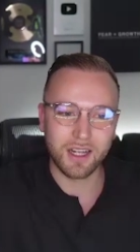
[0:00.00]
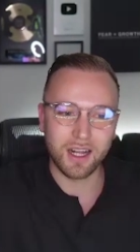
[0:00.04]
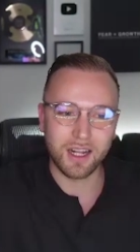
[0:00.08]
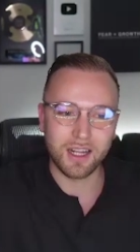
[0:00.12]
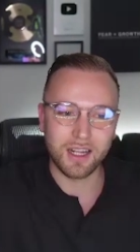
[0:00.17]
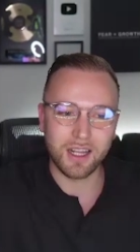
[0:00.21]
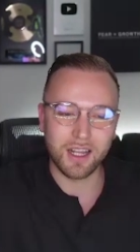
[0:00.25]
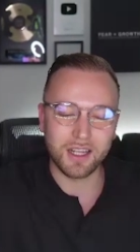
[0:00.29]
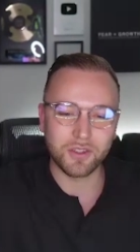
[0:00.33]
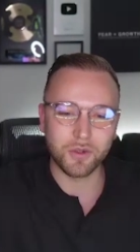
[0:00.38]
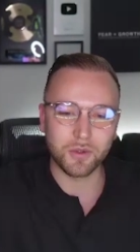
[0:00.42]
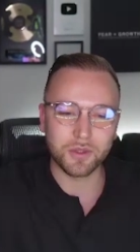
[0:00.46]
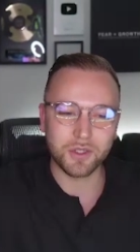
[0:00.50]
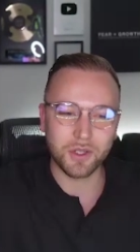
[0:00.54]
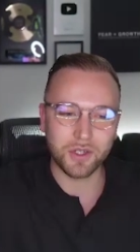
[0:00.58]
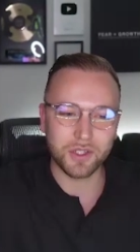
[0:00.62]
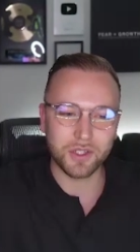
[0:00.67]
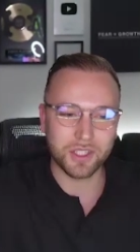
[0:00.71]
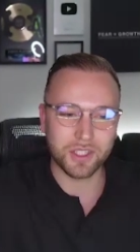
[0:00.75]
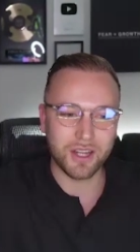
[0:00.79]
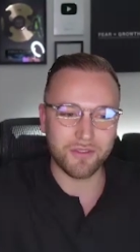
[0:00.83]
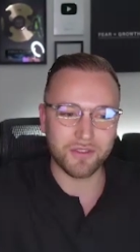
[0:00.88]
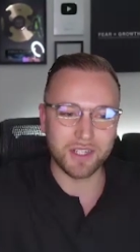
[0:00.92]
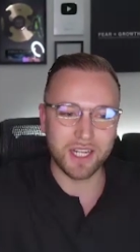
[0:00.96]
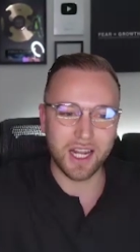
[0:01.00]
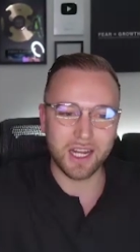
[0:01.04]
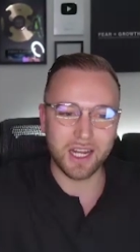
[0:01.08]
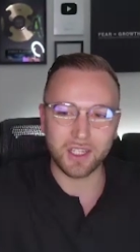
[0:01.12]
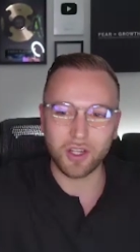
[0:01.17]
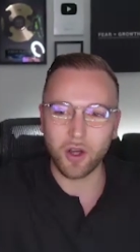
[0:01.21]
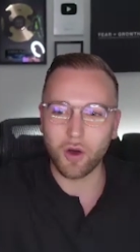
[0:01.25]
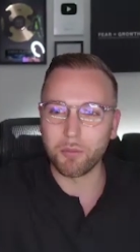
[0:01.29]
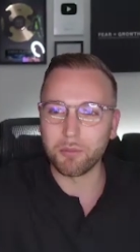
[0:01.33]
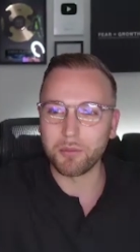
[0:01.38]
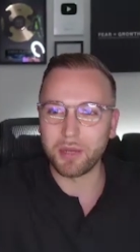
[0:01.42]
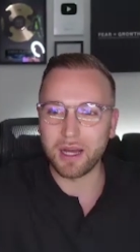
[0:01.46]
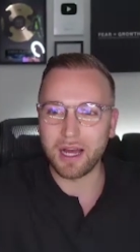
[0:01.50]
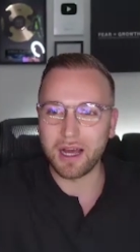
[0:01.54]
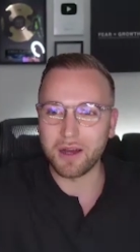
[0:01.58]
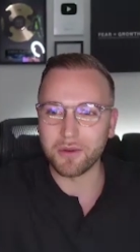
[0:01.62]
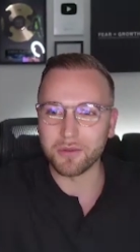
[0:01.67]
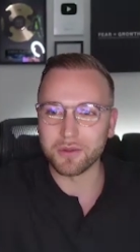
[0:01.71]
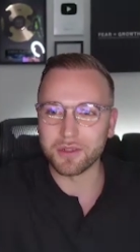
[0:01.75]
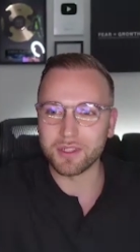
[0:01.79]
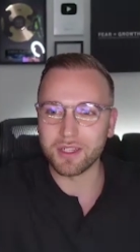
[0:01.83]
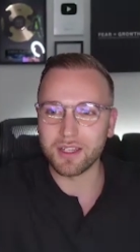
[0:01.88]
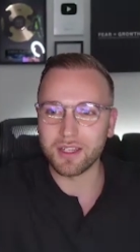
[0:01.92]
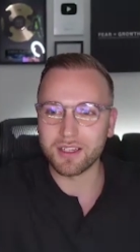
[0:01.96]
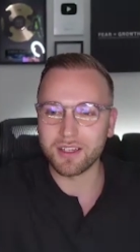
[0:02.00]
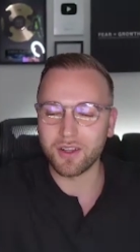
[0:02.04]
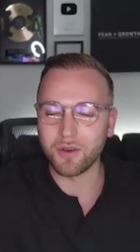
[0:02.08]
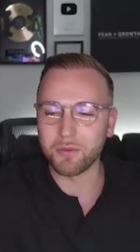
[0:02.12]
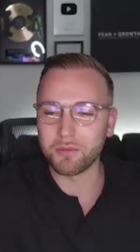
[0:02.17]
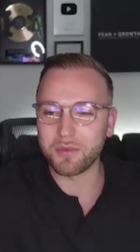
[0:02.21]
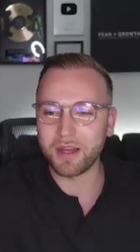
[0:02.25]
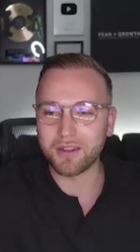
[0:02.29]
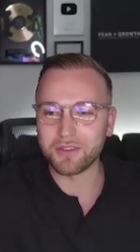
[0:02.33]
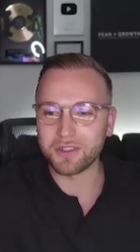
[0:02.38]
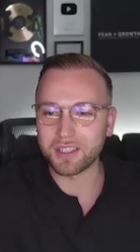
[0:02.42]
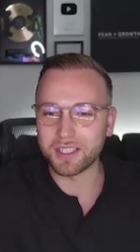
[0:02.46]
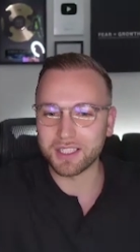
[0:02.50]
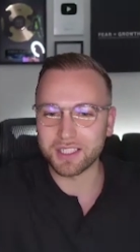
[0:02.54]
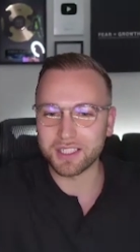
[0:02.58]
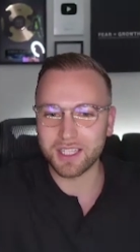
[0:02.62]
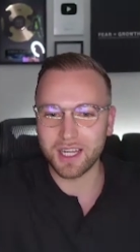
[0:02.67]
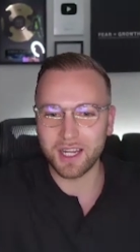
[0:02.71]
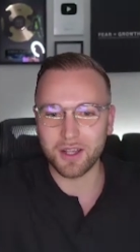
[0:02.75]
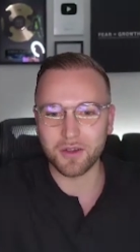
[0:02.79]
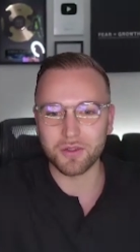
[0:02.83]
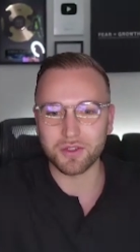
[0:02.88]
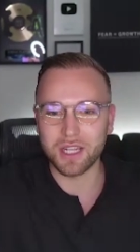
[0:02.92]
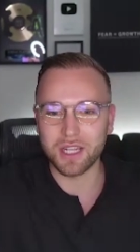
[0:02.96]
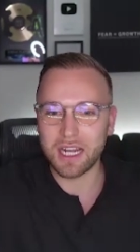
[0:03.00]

It's also just having that compounding sales,